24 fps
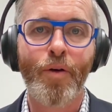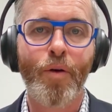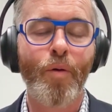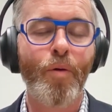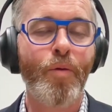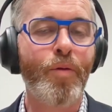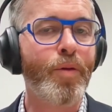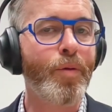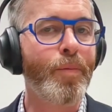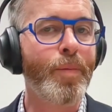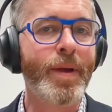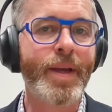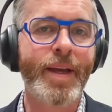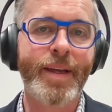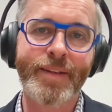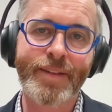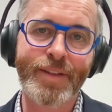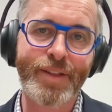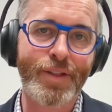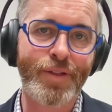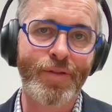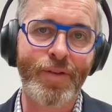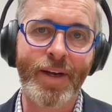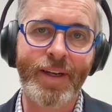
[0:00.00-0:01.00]
or that we get
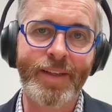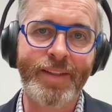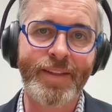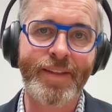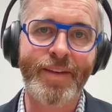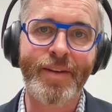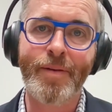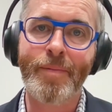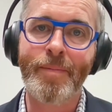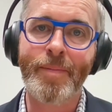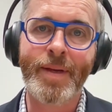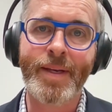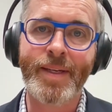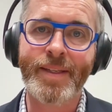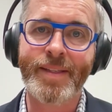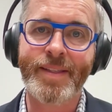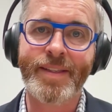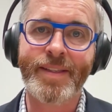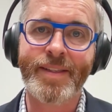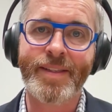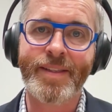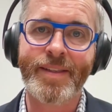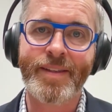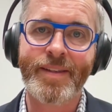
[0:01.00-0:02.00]
distracted and
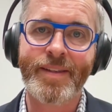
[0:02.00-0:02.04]
miss.